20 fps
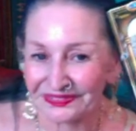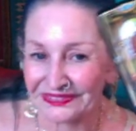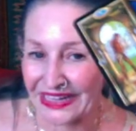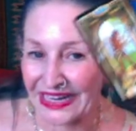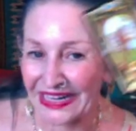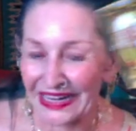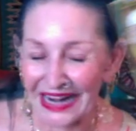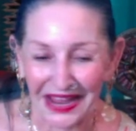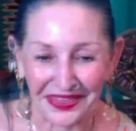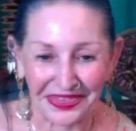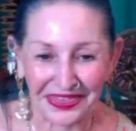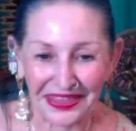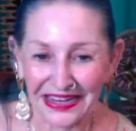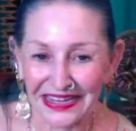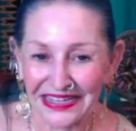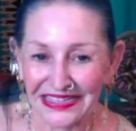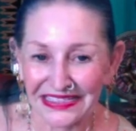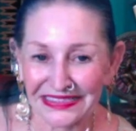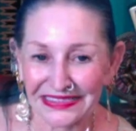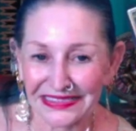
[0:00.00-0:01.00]
And I think
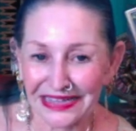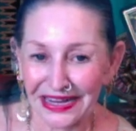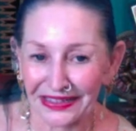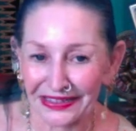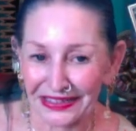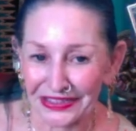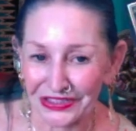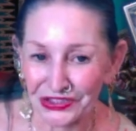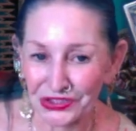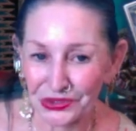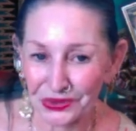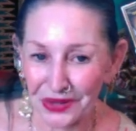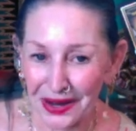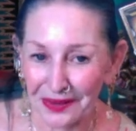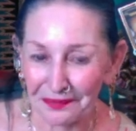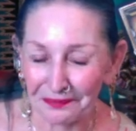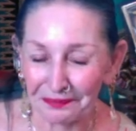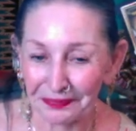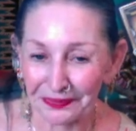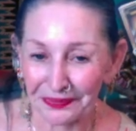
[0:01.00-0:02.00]
he's telling
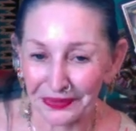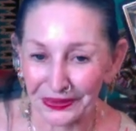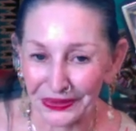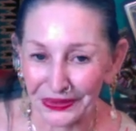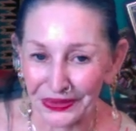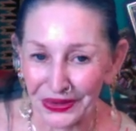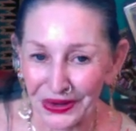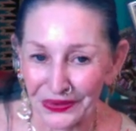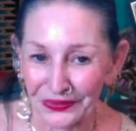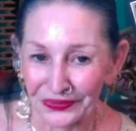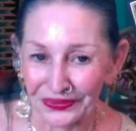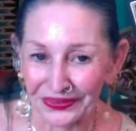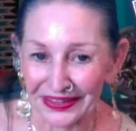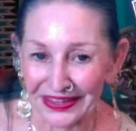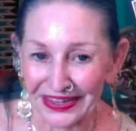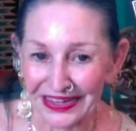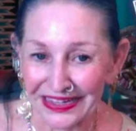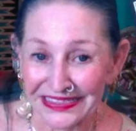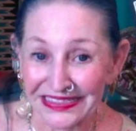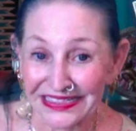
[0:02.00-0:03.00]
Trump, you know,
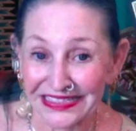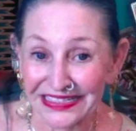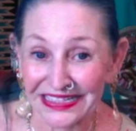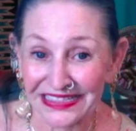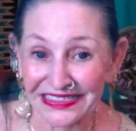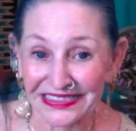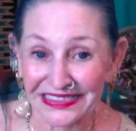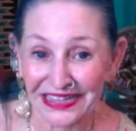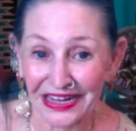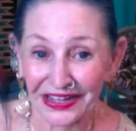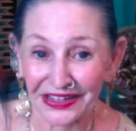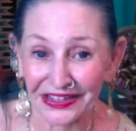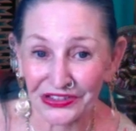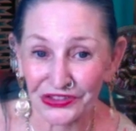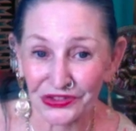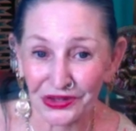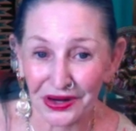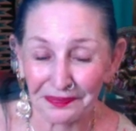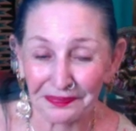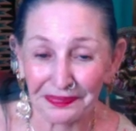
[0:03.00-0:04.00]
this. He's telling
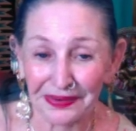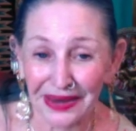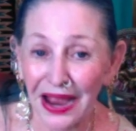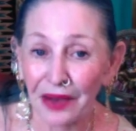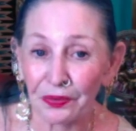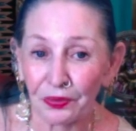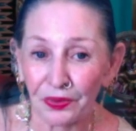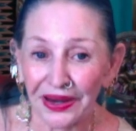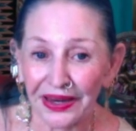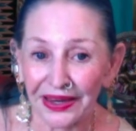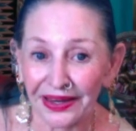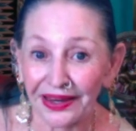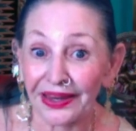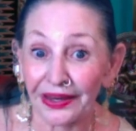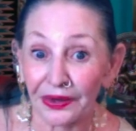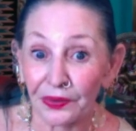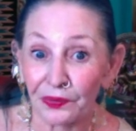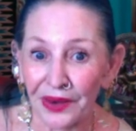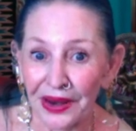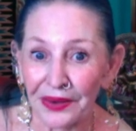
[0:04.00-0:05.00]
Trump, yeah, we can
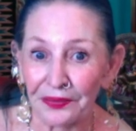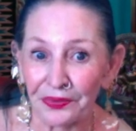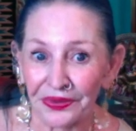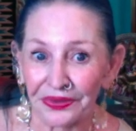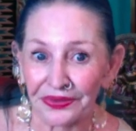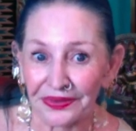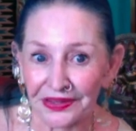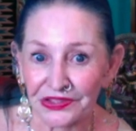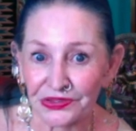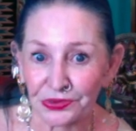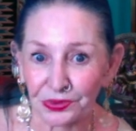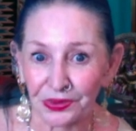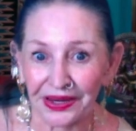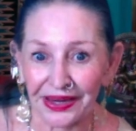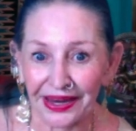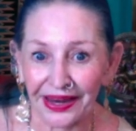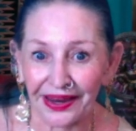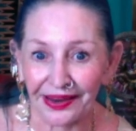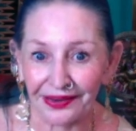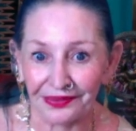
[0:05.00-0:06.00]
get away with this. We
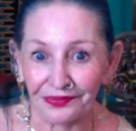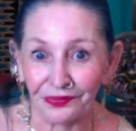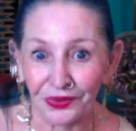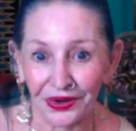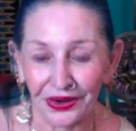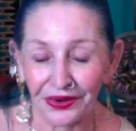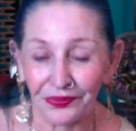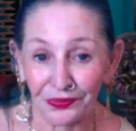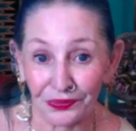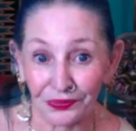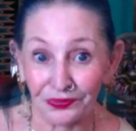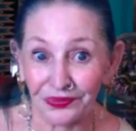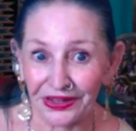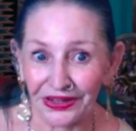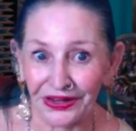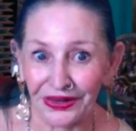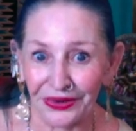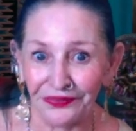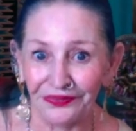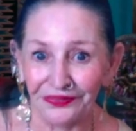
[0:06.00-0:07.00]
can. We, you
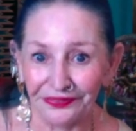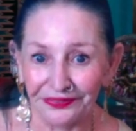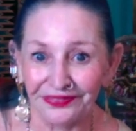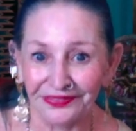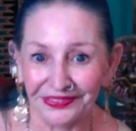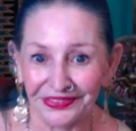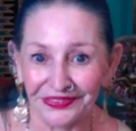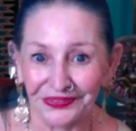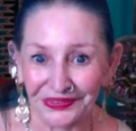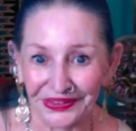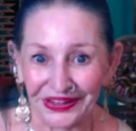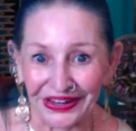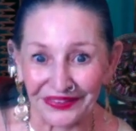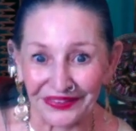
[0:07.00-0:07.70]
know, we're,